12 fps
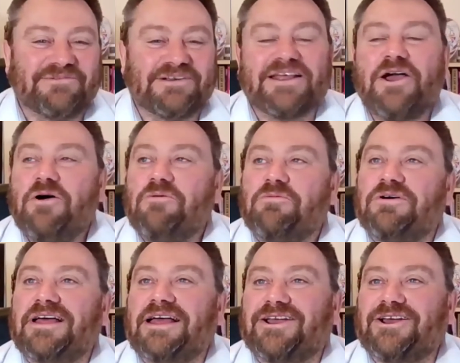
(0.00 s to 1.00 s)
Brilliant.
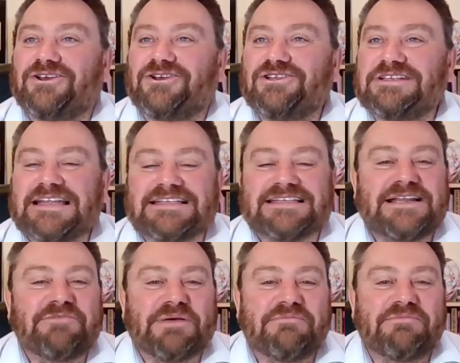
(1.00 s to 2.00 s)
Well, could you tell us a
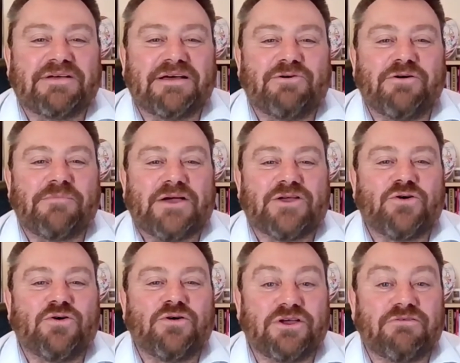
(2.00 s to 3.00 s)
little bit more about
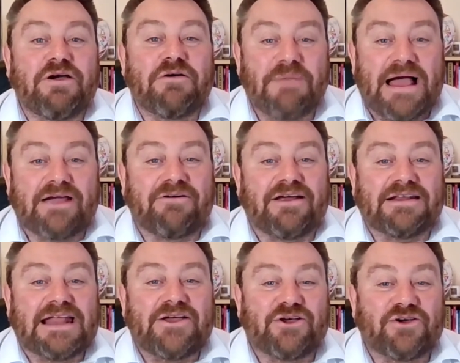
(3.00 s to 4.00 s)
your own background
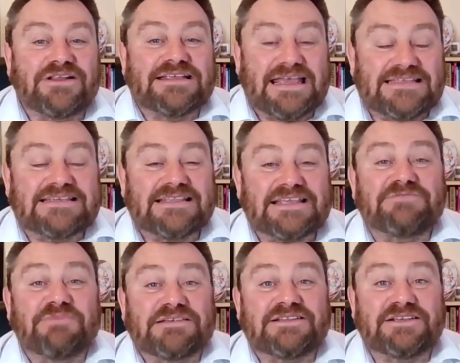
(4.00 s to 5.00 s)
and how you got into this
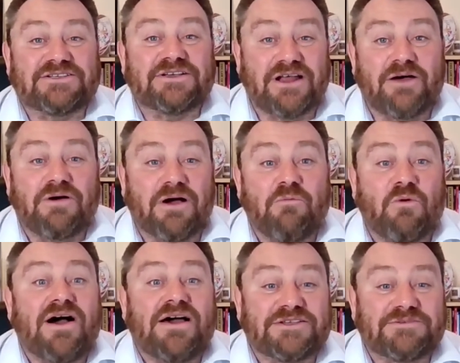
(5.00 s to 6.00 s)
business and
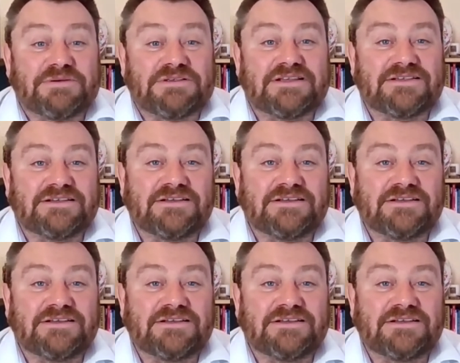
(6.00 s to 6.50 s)
why this business?